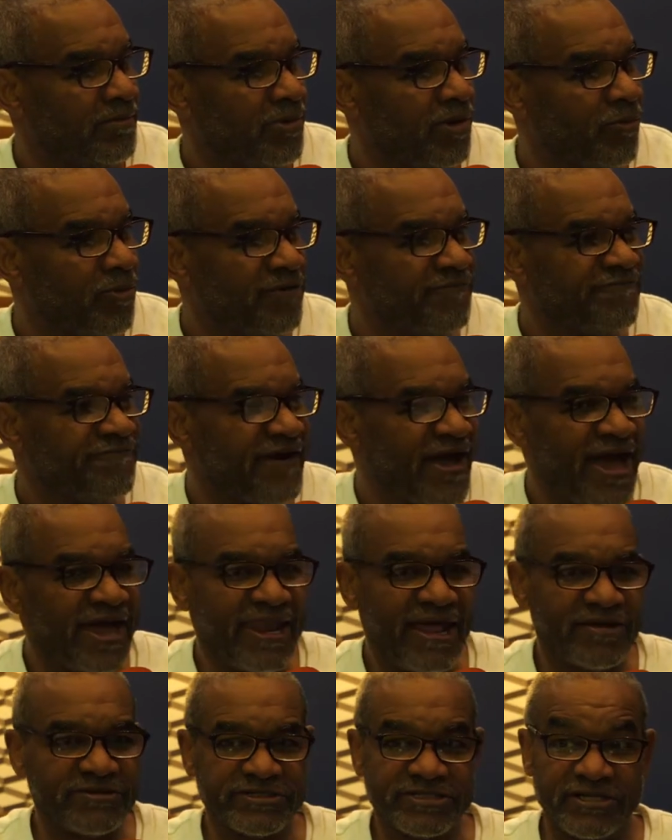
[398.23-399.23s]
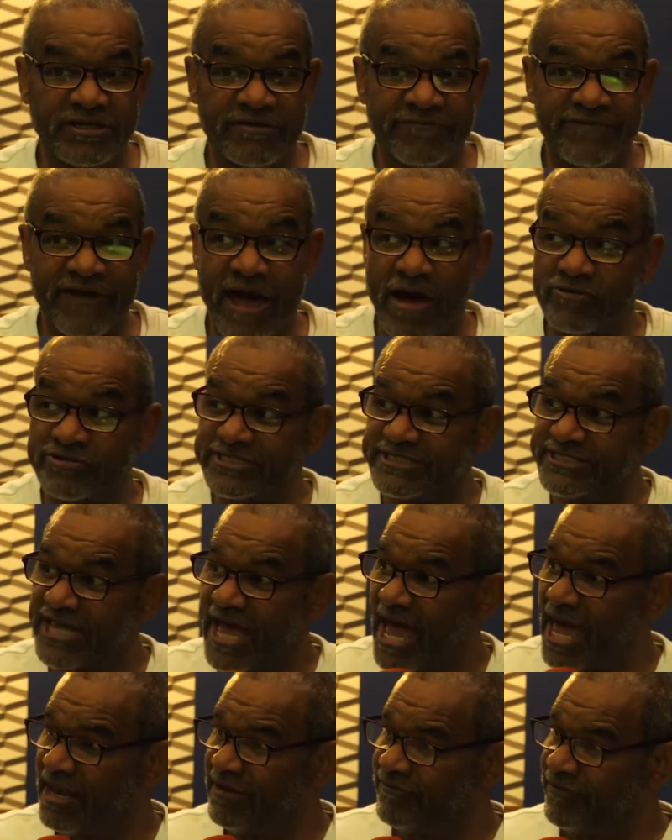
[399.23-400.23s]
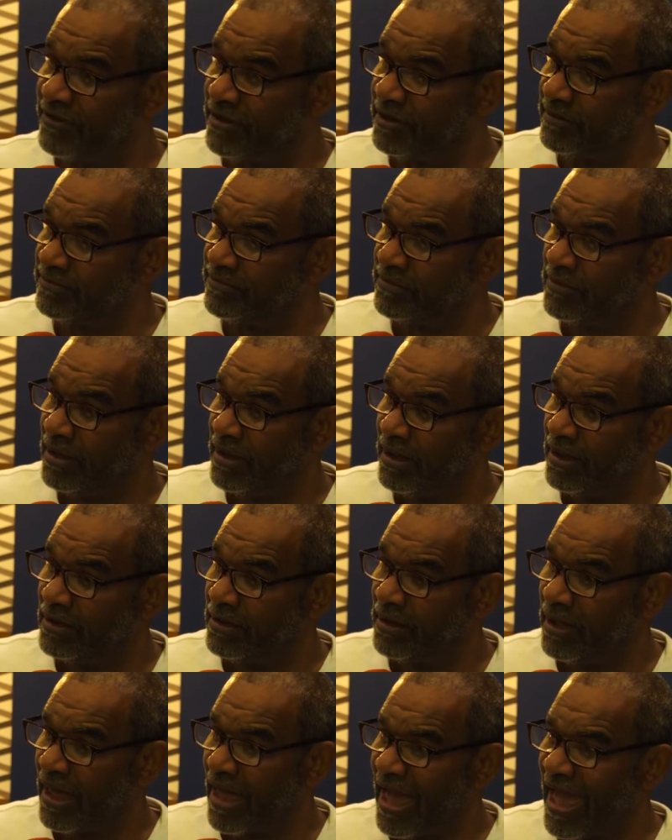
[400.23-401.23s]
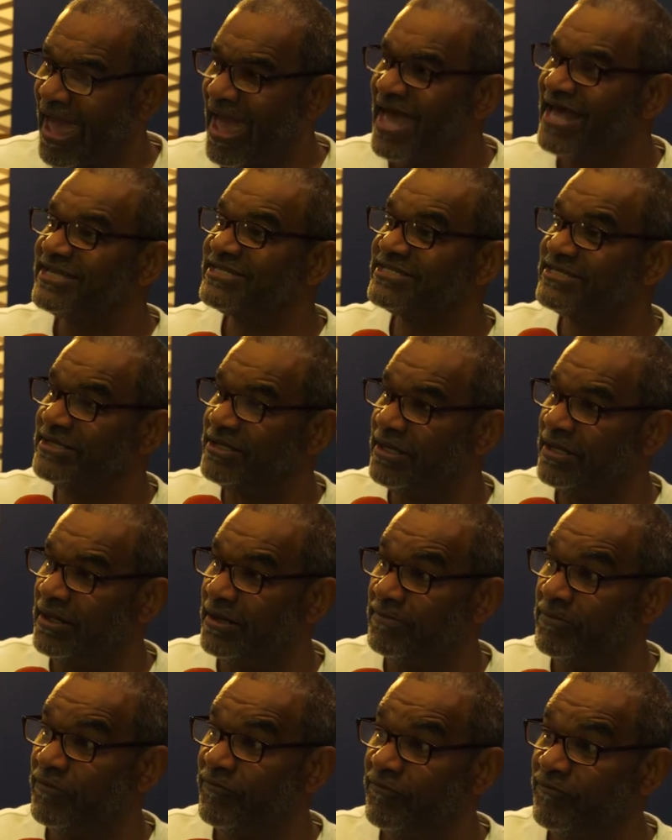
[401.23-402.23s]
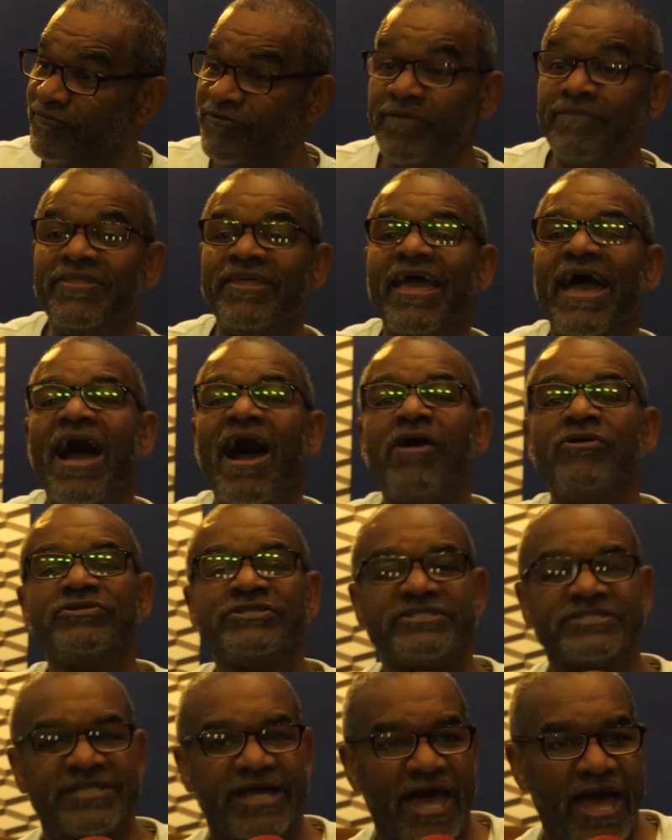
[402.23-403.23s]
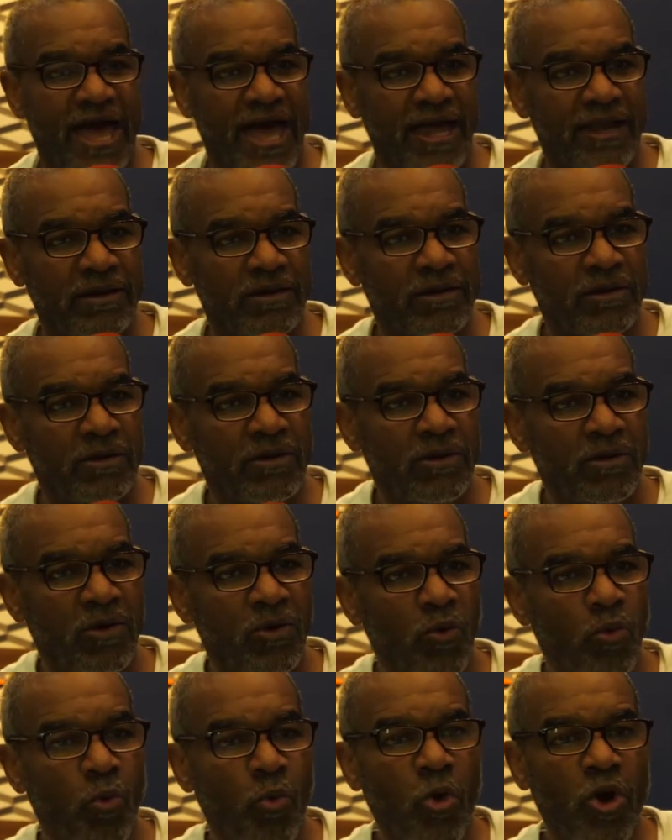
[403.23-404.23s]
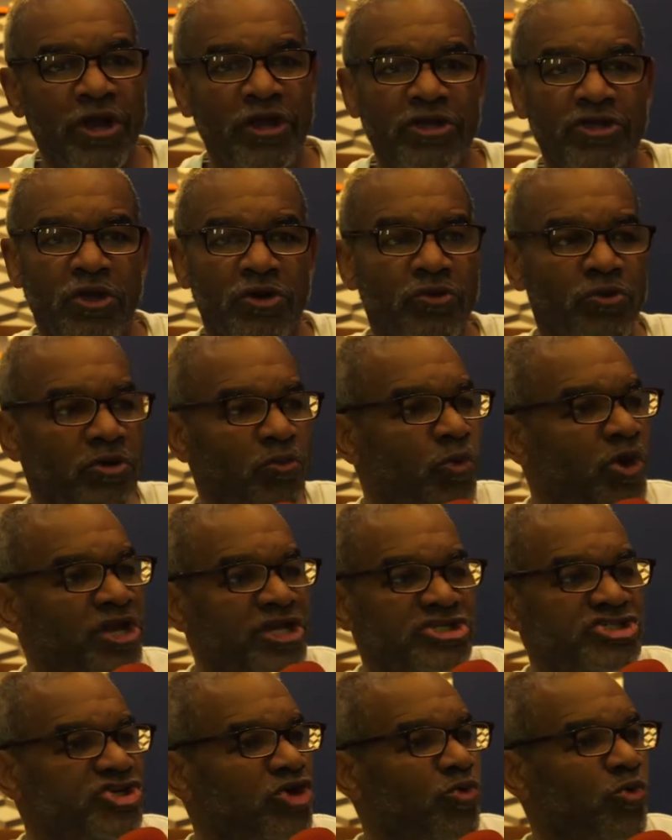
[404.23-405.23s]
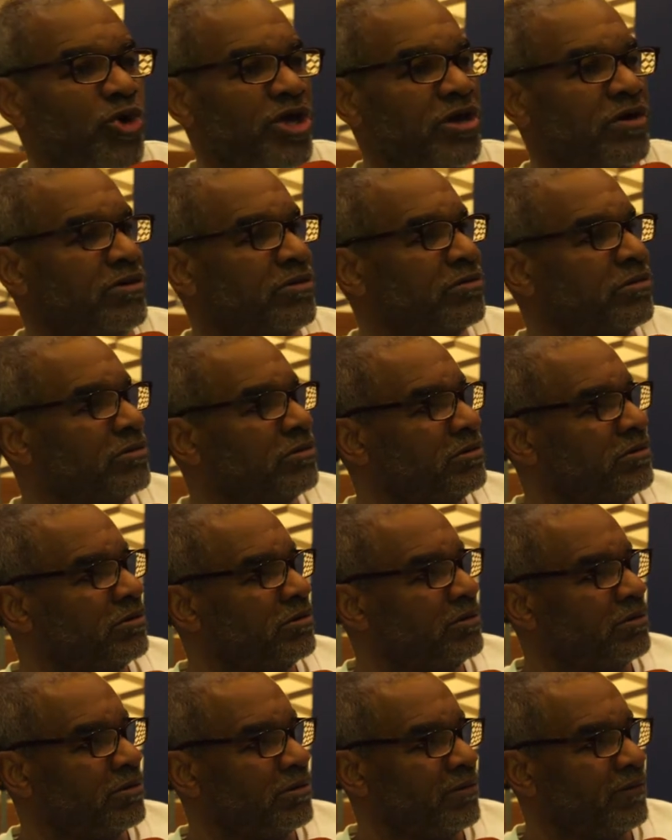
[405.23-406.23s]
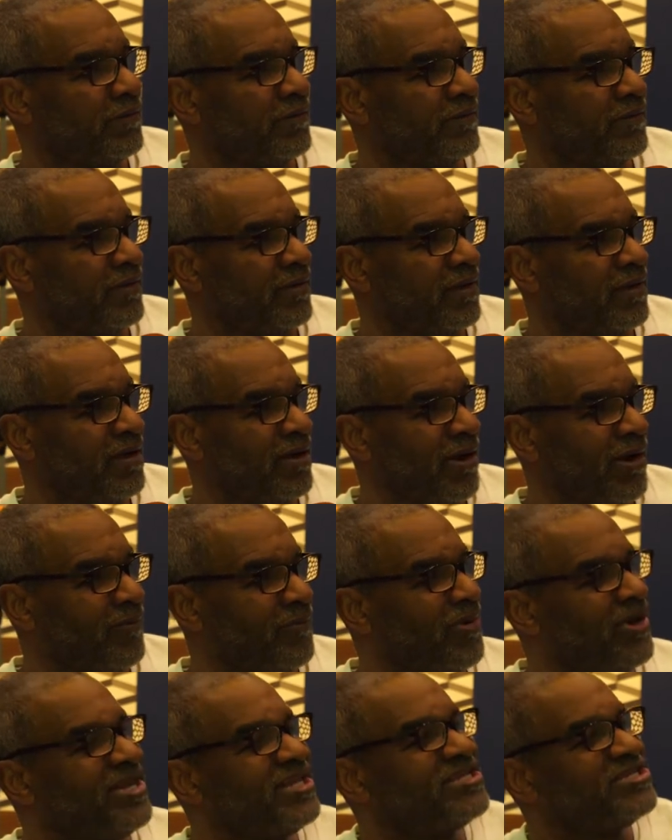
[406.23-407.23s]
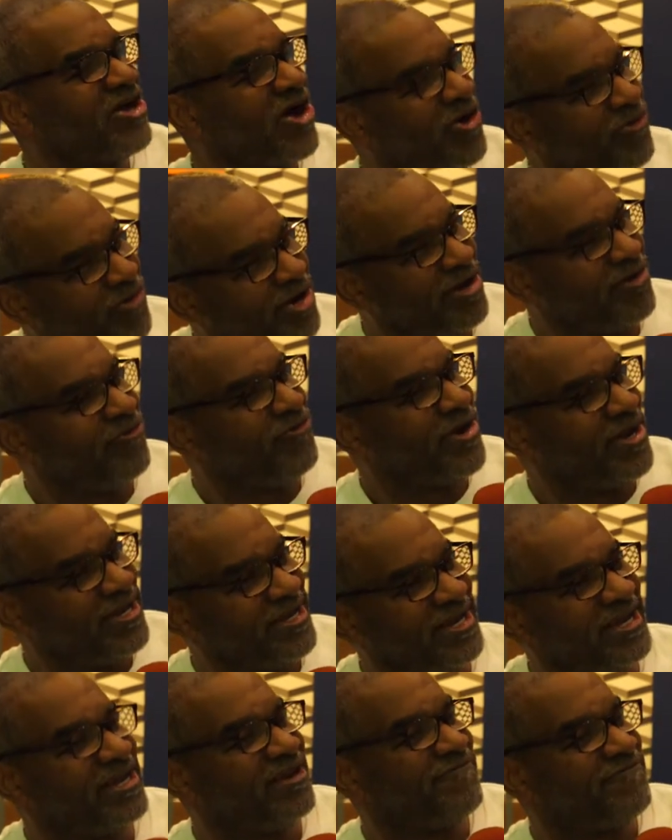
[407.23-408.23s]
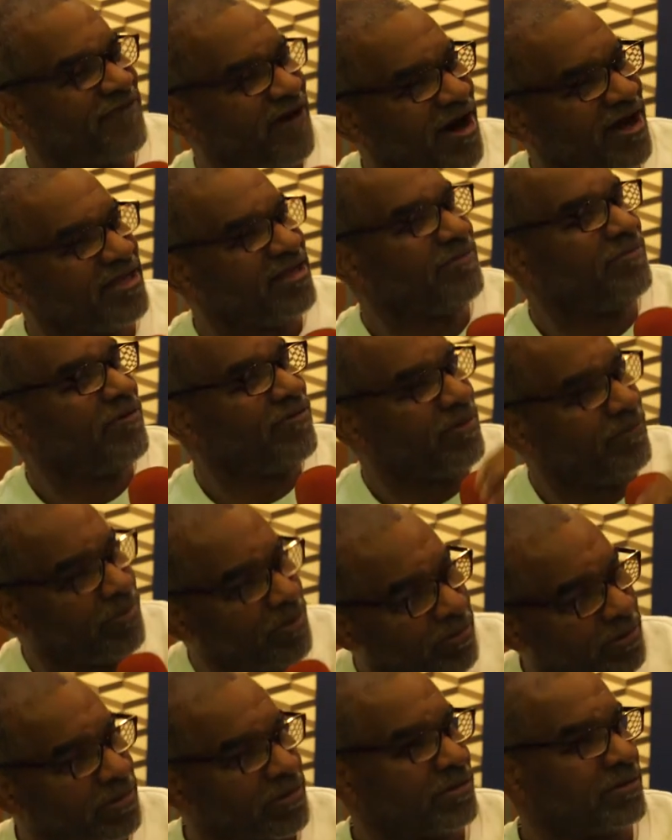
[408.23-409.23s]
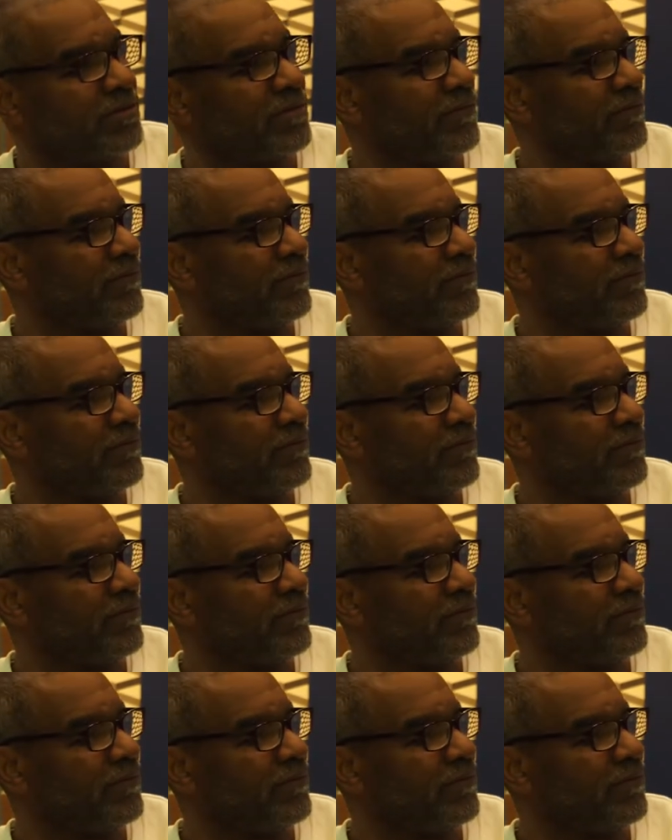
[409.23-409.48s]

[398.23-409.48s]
but we find ourselves outside of him, asking him from the outside, what, are your, what is your will? But it's already written in the volume of the book.